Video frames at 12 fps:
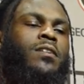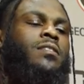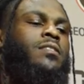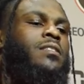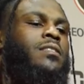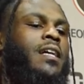
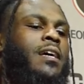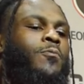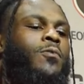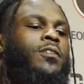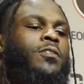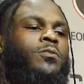He's just like
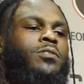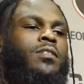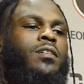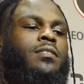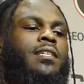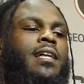one of those
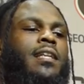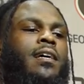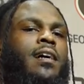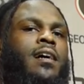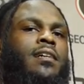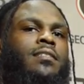young talent
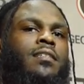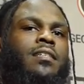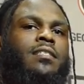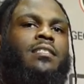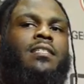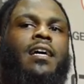guys.
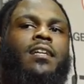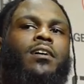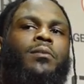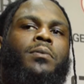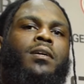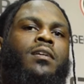He's just got to
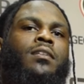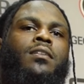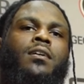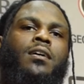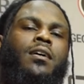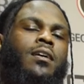come in,
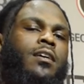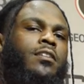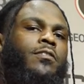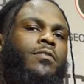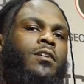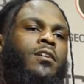get
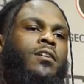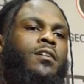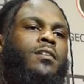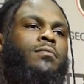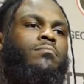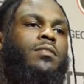
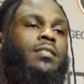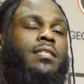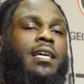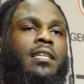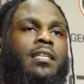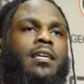the
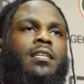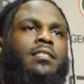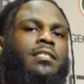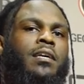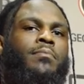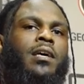technique and the
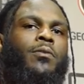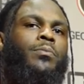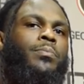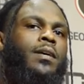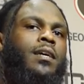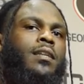scheme that we're
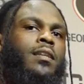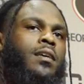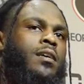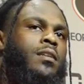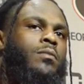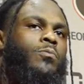playing,
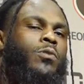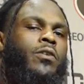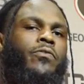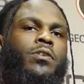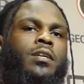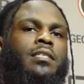and
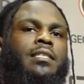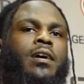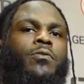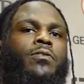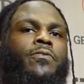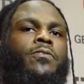wherever he's at
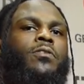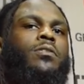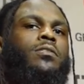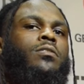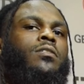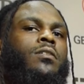on the field,
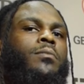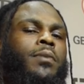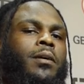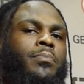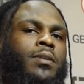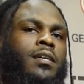he's going to
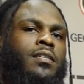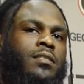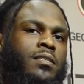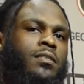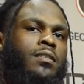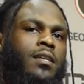make plays,
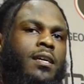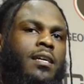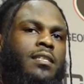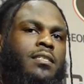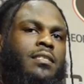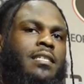and
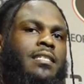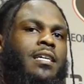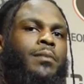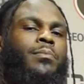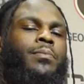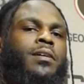he's just that
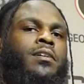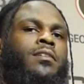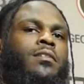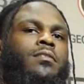type of player.